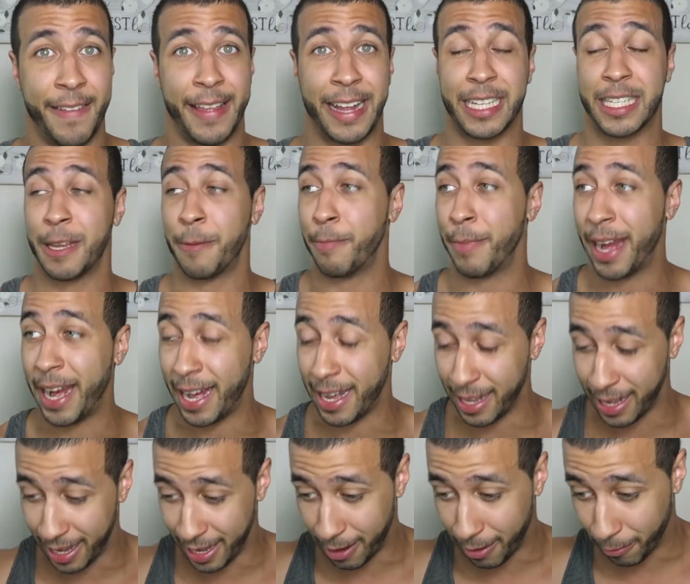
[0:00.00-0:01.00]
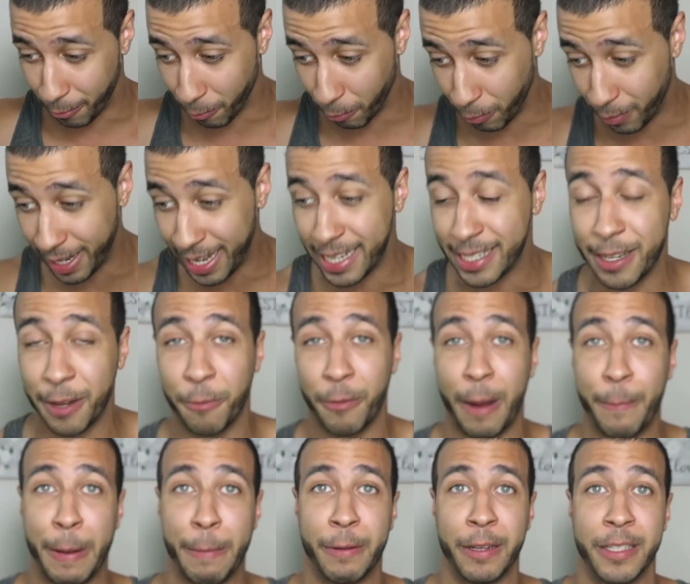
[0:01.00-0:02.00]
That's the main reason
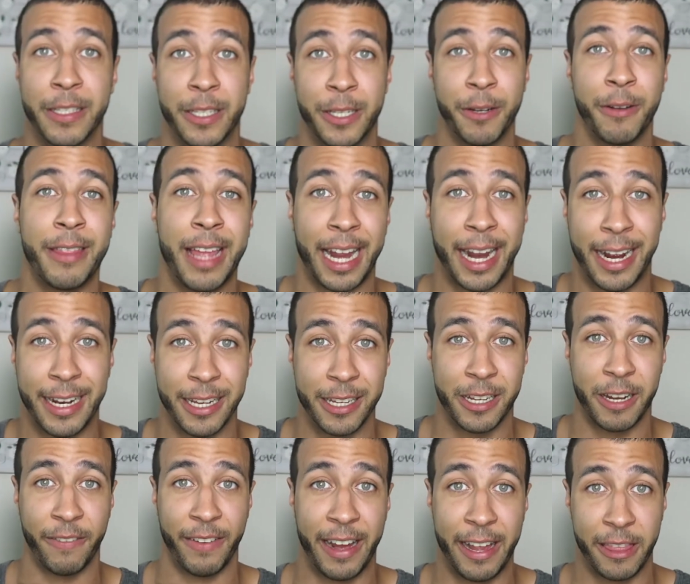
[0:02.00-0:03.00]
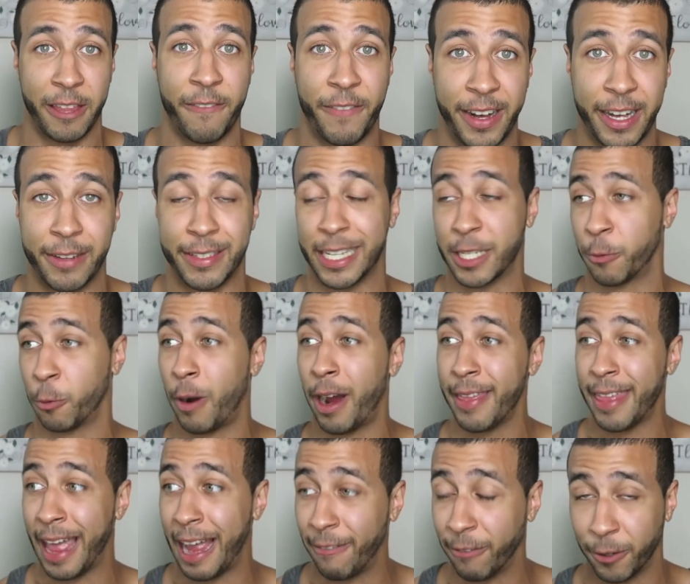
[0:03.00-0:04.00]
why people do that kind of stuff in their videos. That's
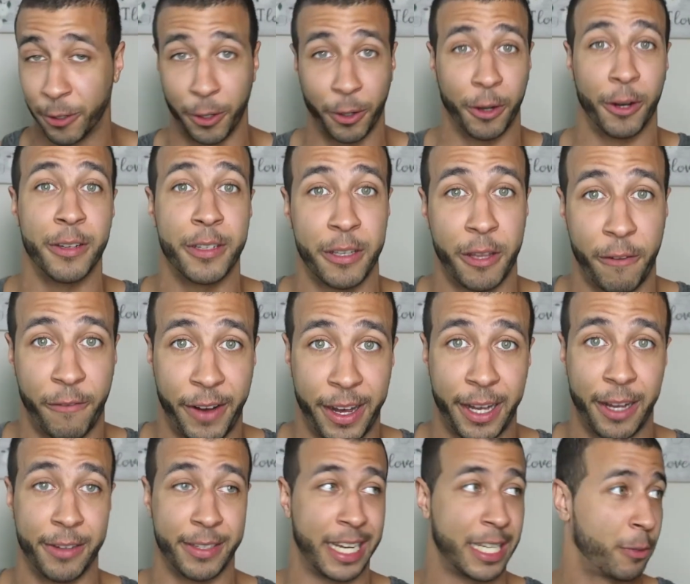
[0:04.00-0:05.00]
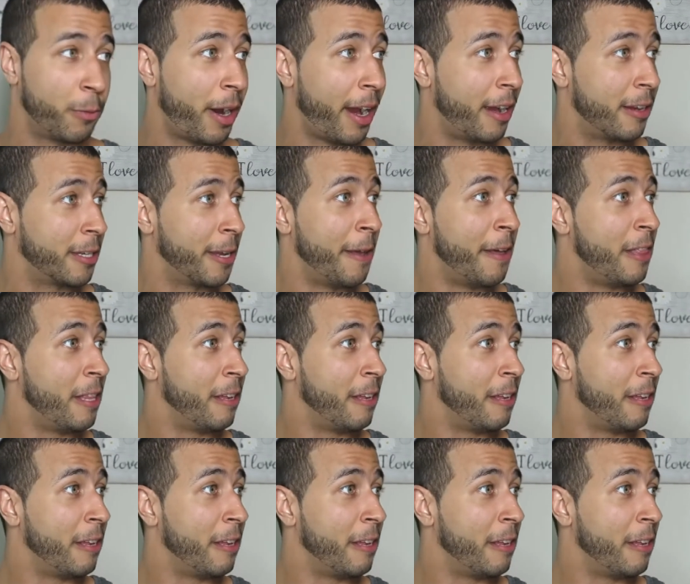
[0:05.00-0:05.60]
why they have girls in their videos. That's why there's